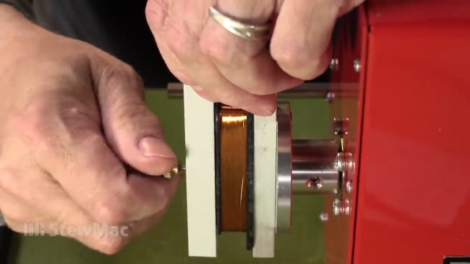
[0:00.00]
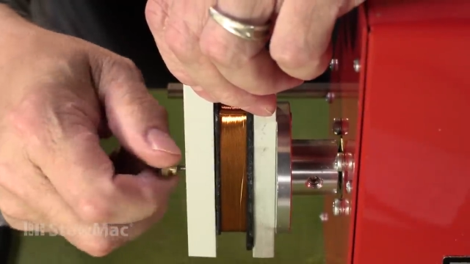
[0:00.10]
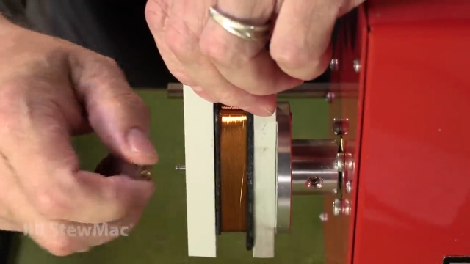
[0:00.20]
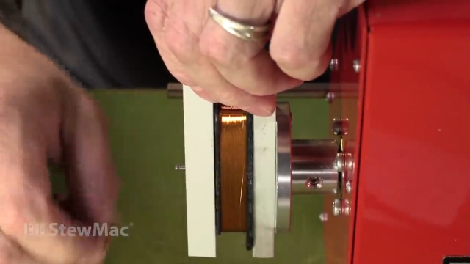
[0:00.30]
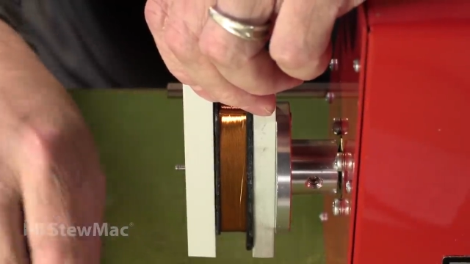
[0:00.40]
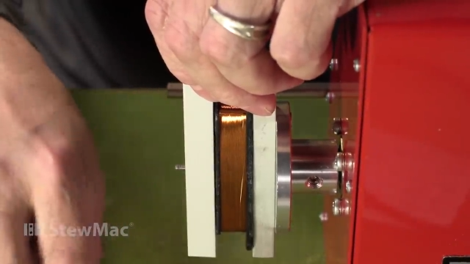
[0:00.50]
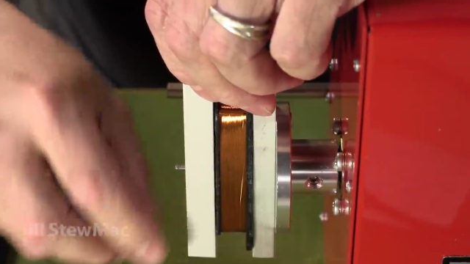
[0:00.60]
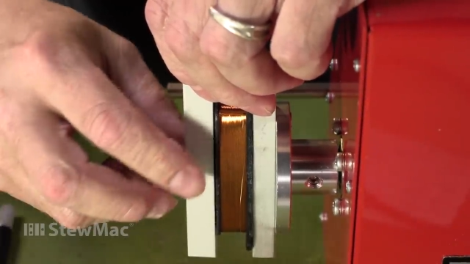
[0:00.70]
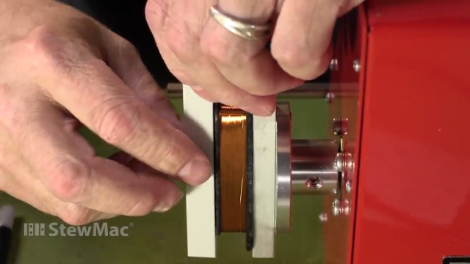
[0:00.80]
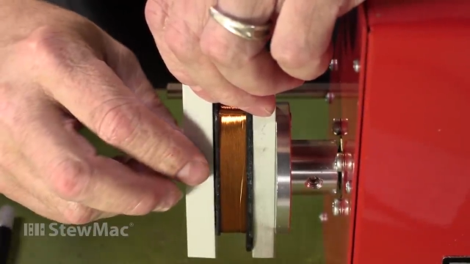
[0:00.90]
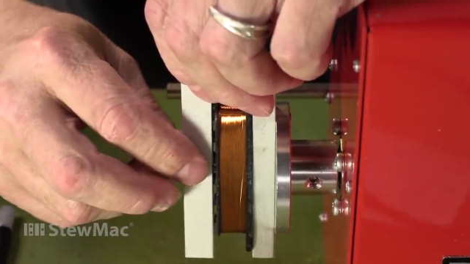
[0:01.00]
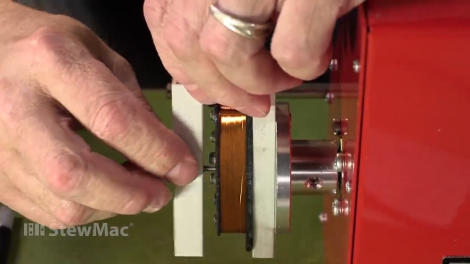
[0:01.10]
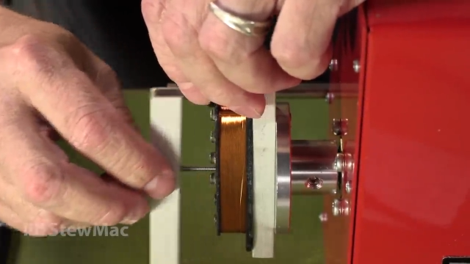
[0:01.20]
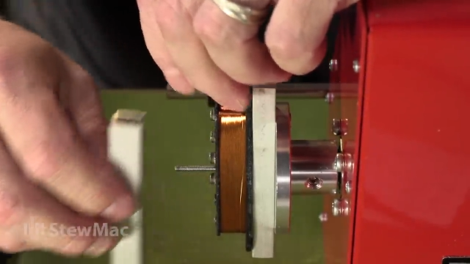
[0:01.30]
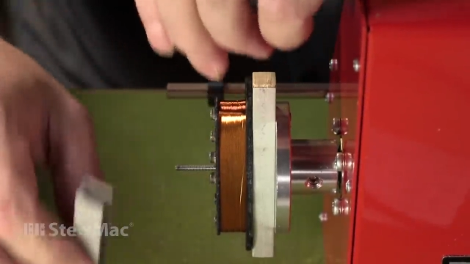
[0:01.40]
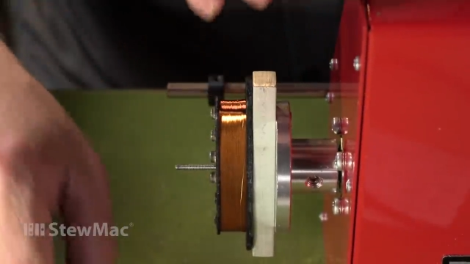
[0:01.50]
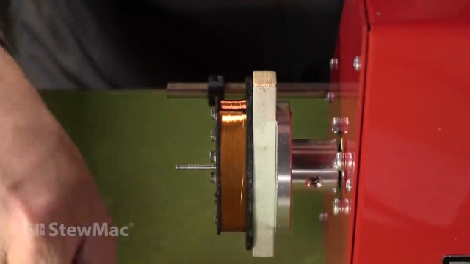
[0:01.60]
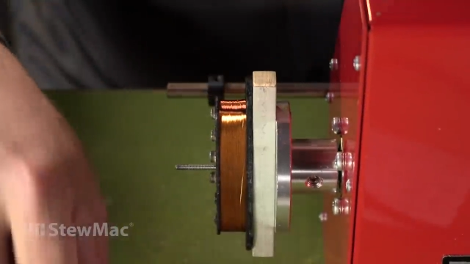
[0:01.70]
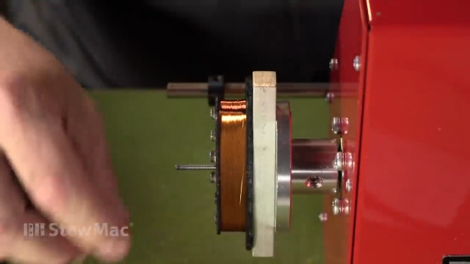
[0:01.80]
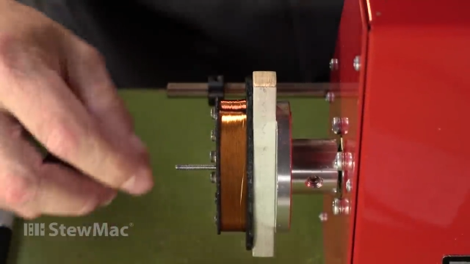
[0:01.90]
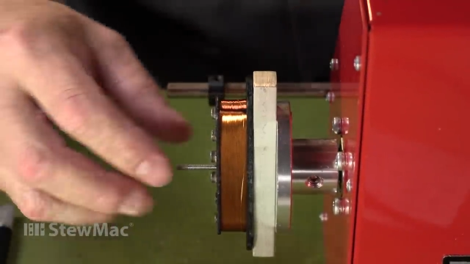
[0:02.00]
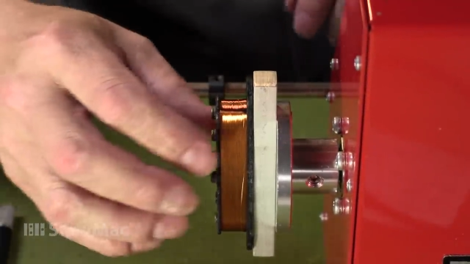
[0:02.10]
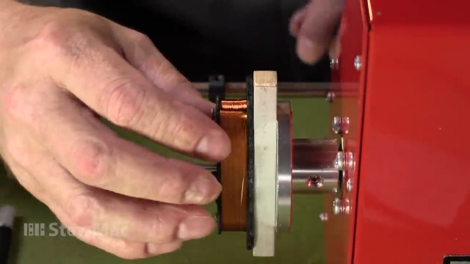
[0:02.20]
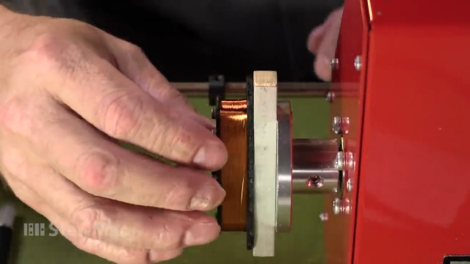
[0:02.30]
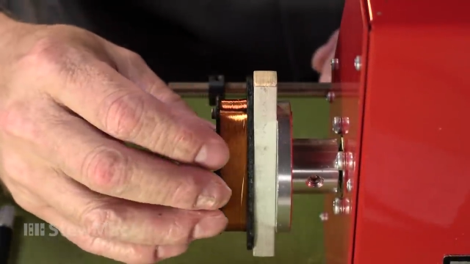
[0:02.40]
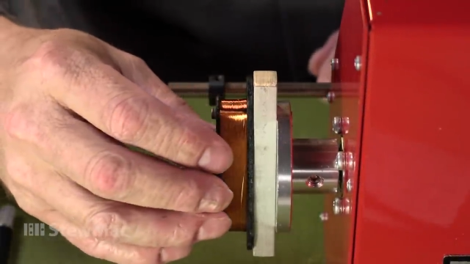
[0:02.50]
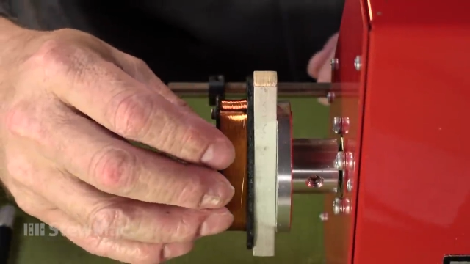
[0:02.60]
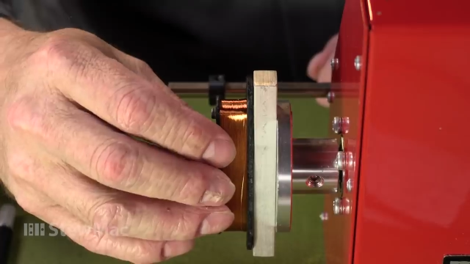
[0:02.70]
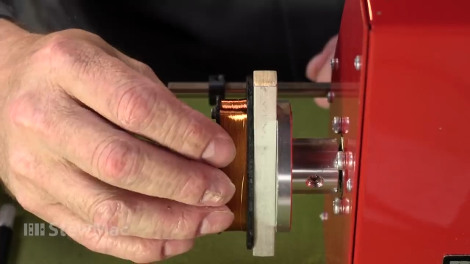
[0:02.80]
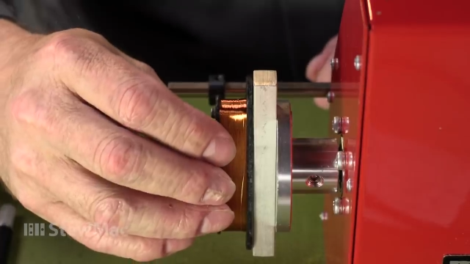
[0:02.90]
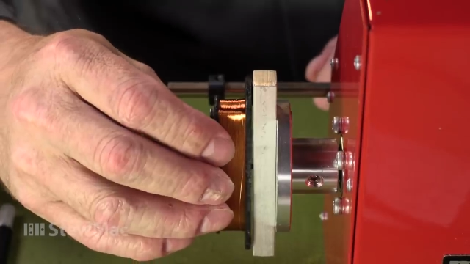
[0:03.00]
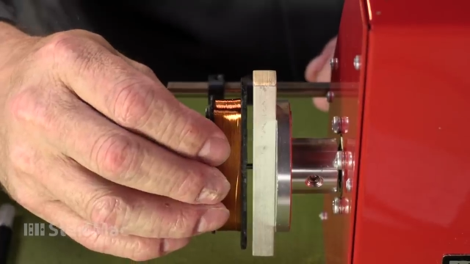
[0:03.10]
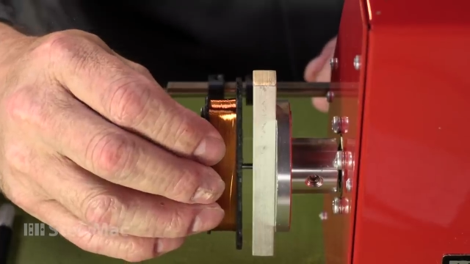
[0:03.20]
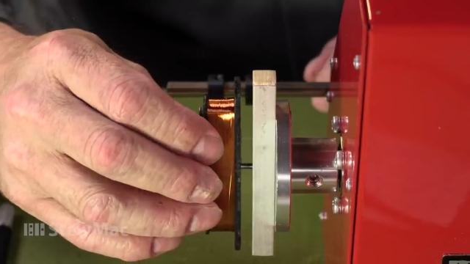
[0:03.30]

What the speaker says: (no speaker visible)